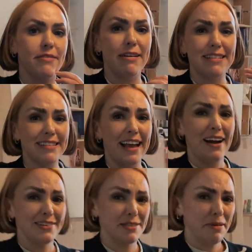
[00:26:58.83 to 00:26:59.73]
the rest of the
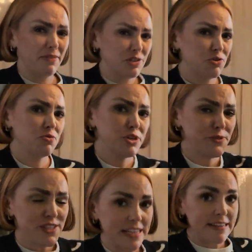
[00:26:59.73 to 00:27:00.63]
house is a bit of a storage
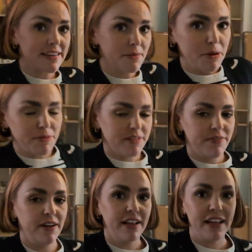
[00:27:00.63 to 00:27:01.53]
facility at the moment,
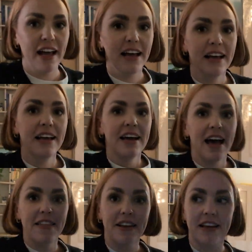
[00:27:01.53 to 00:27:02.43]
stuff like that.
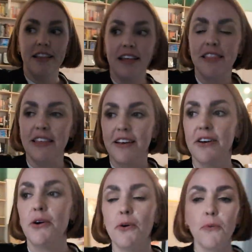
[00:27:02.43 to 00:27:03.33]
And then in the
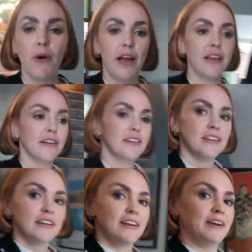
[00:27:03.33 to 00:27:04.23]
hallway,
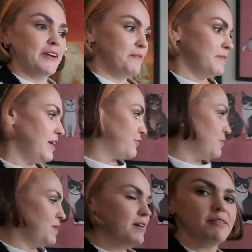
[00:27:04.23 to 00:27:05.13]
I've got